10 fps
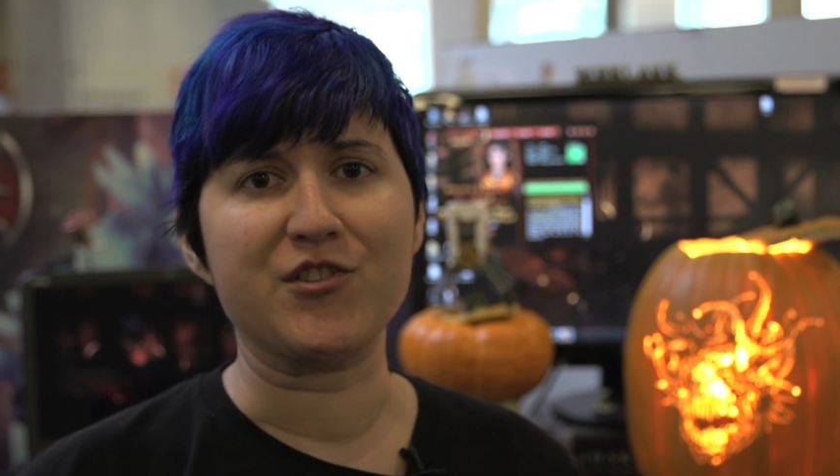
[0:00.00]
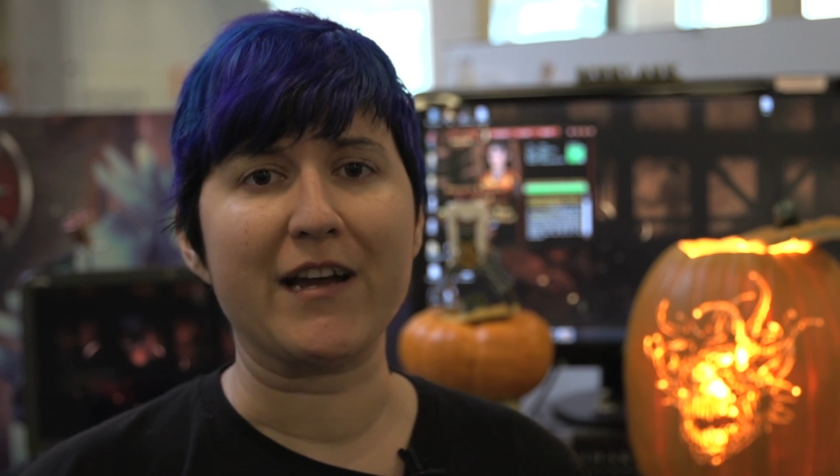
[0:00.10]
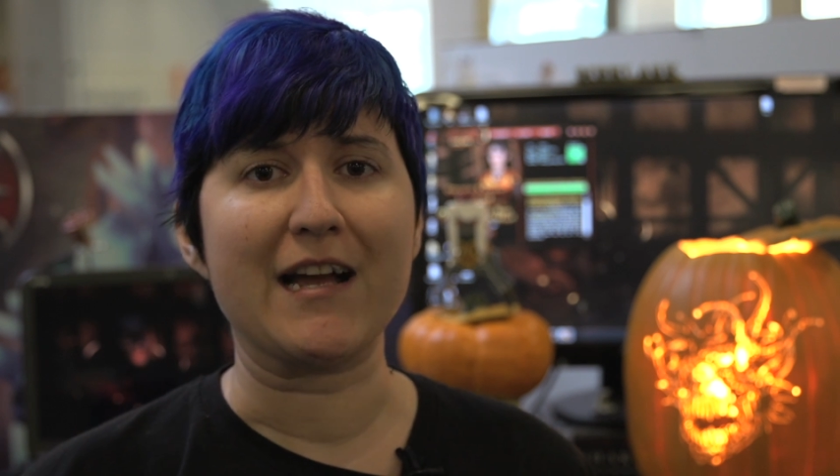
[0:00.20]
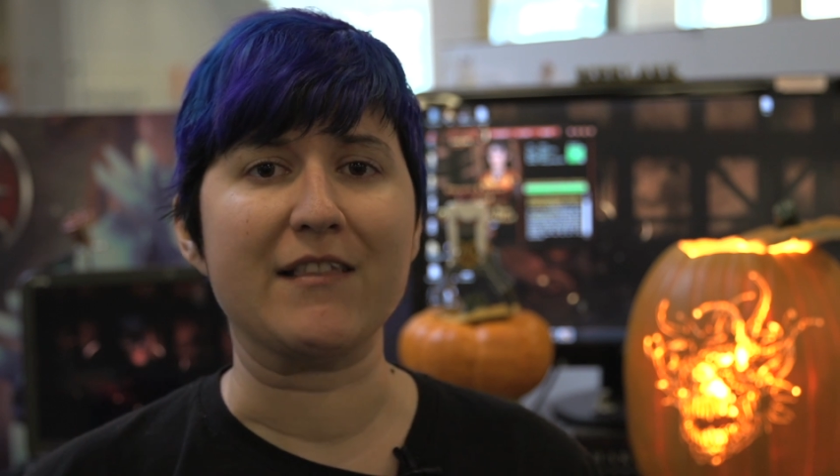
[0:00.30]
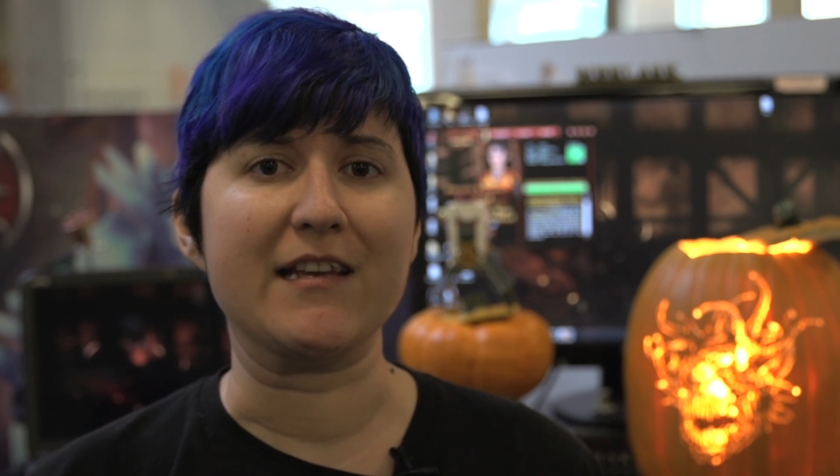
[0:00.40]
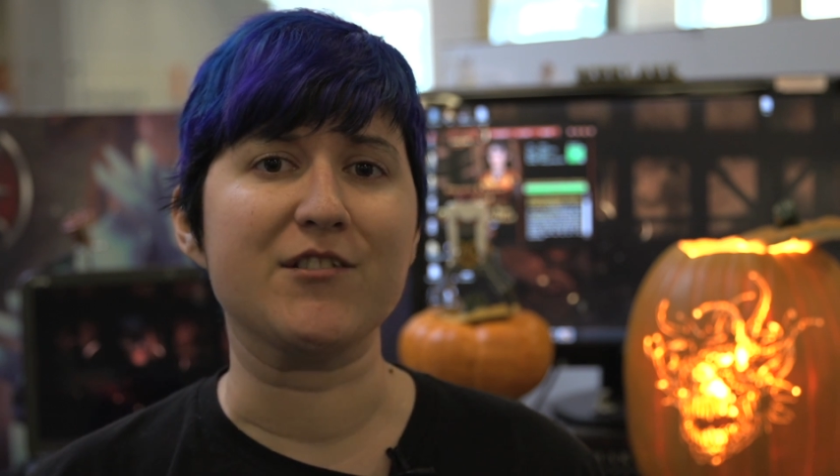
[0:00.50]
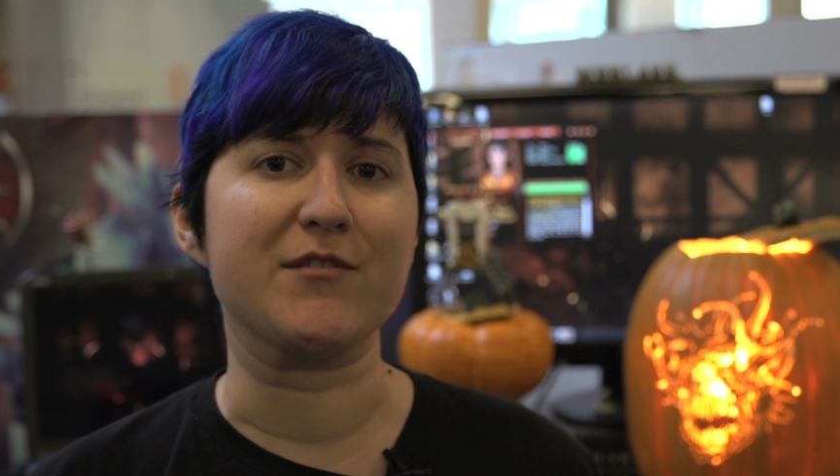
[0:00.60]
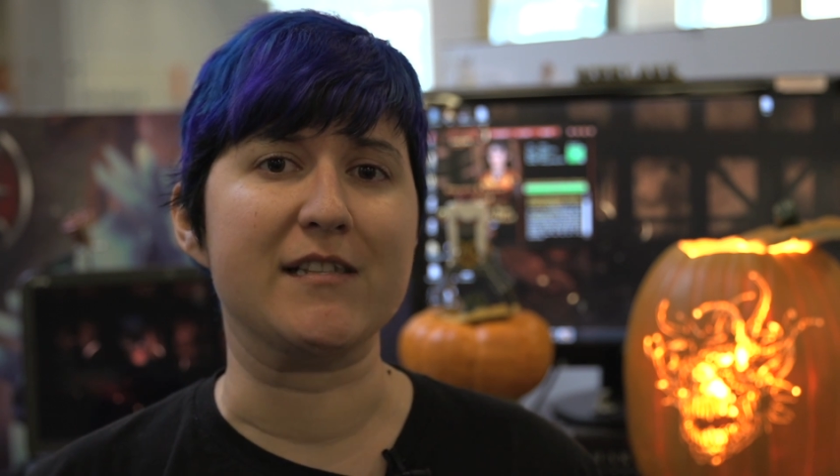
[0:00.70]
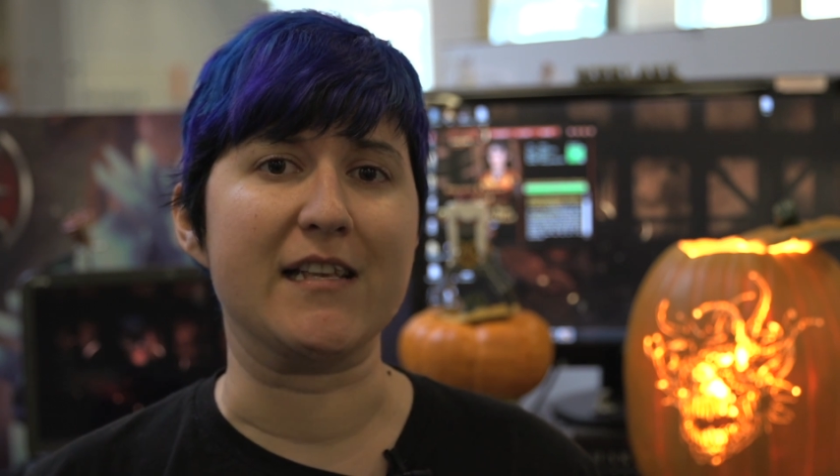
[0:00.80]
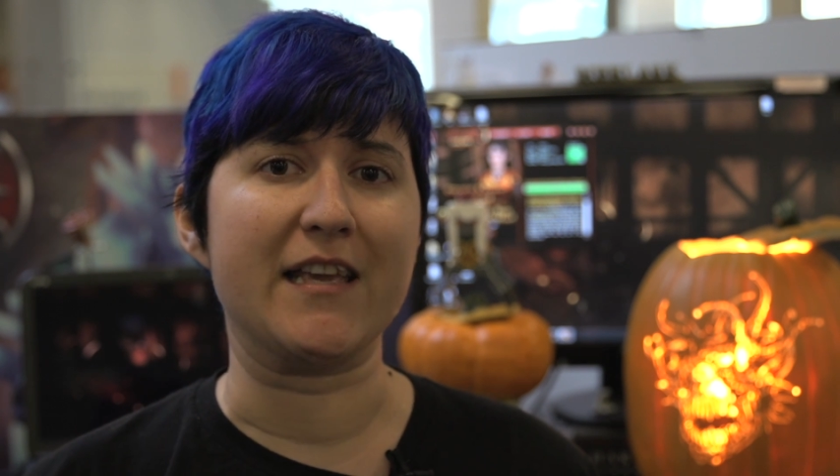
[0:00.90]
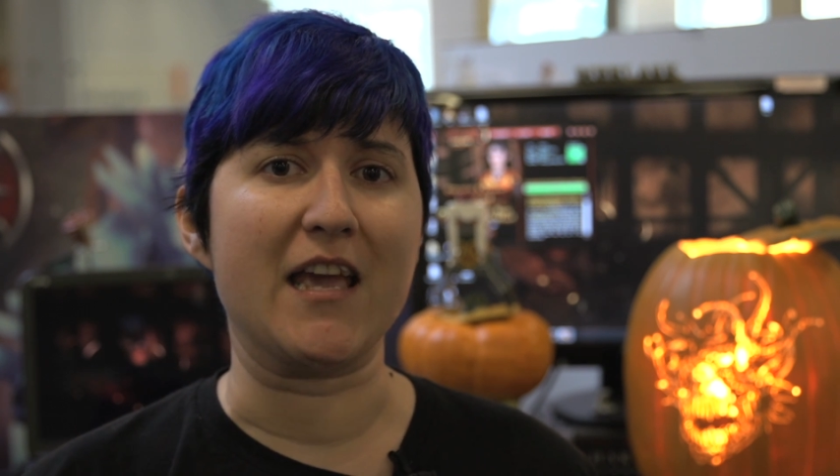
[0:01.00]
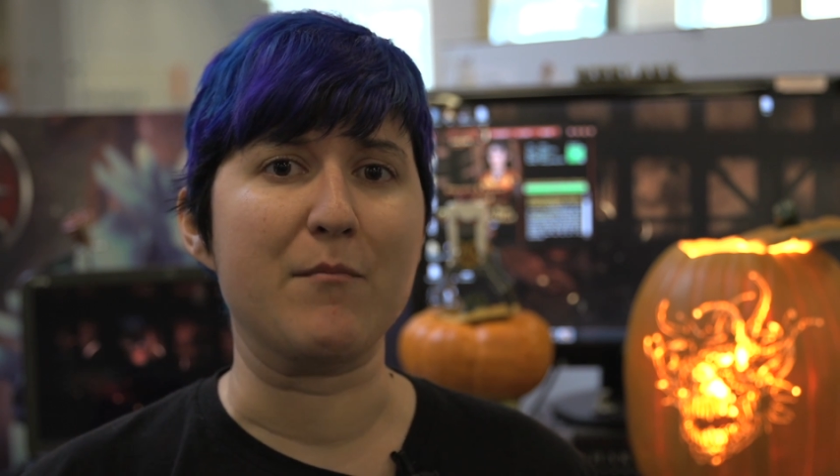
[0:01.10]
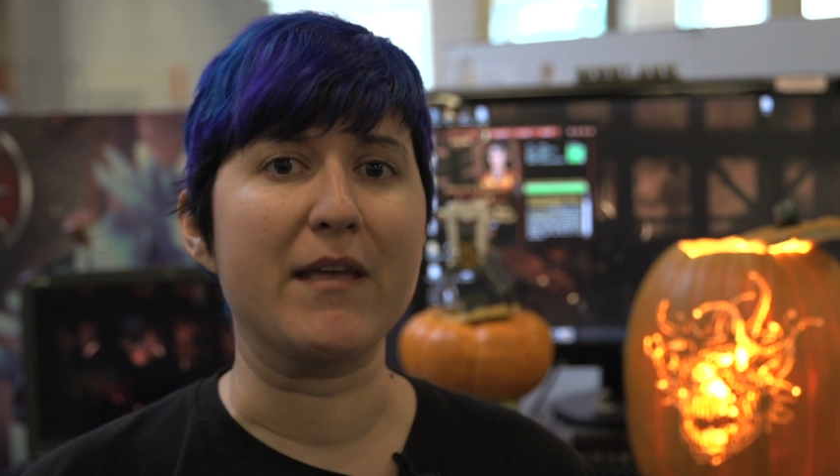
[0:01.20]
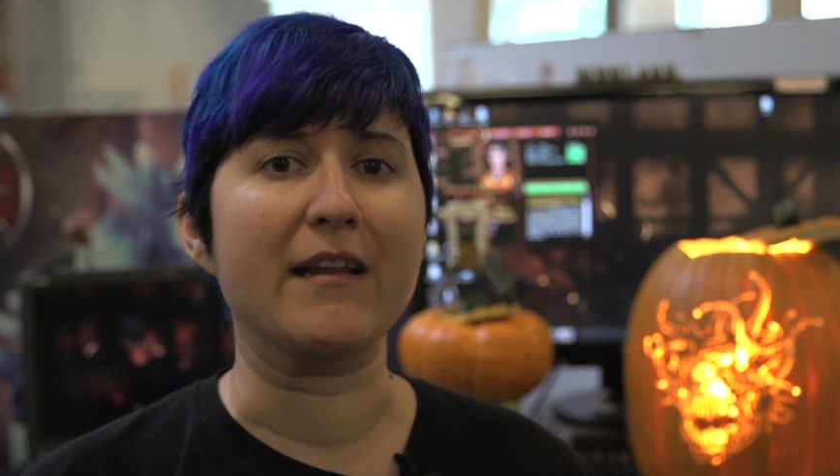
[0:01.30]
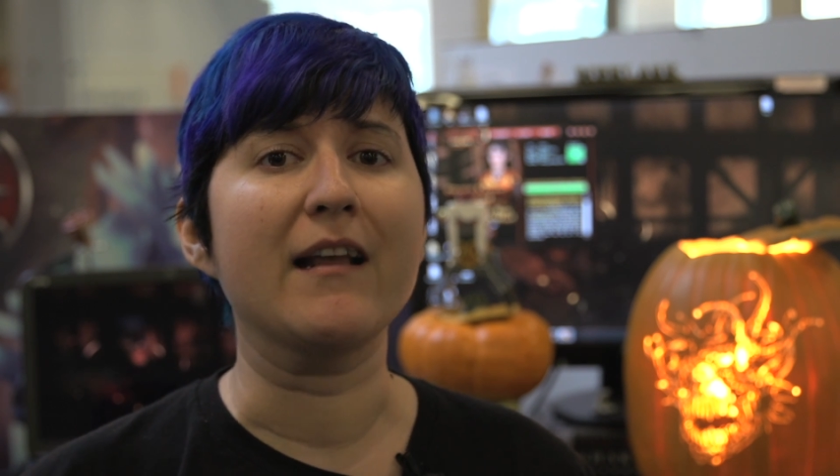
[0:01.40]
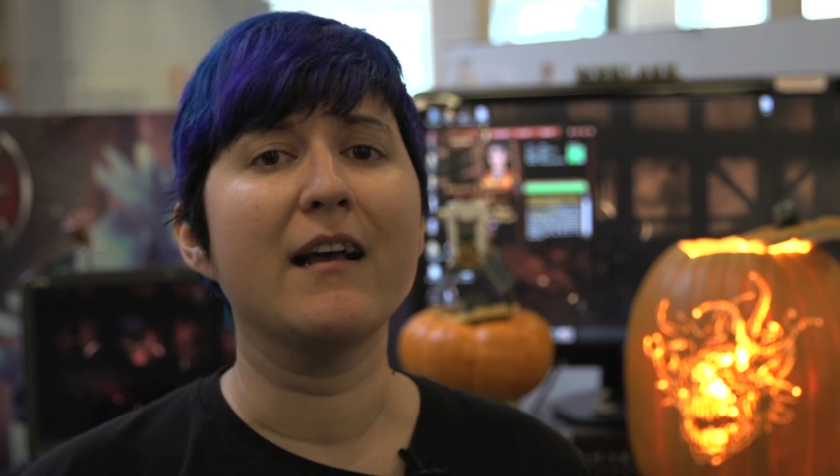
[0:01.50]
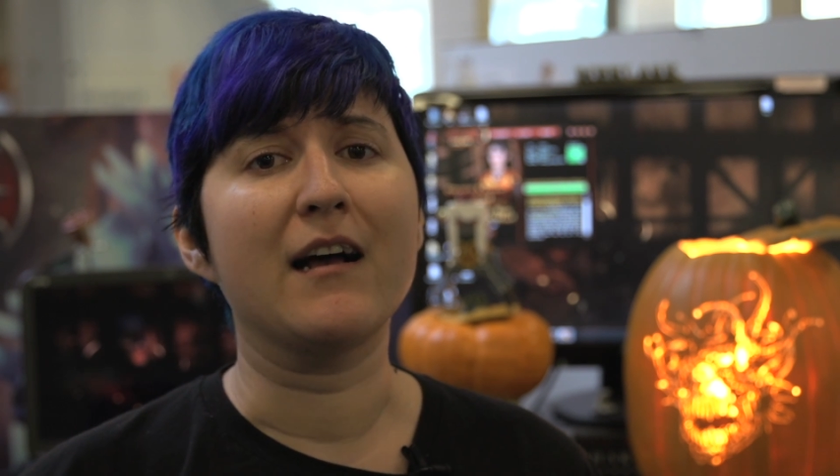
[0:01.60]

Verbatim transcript: check out the entries that came in.